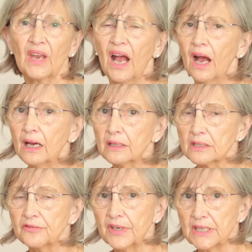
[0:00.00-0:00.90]
a hard
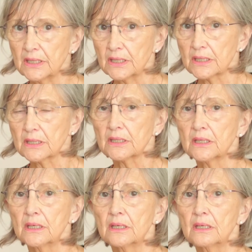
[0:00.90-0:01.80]
defence
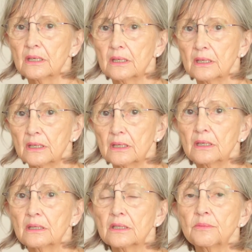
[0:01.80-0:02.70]

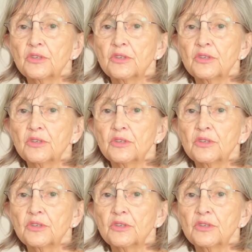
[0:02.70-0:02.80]
to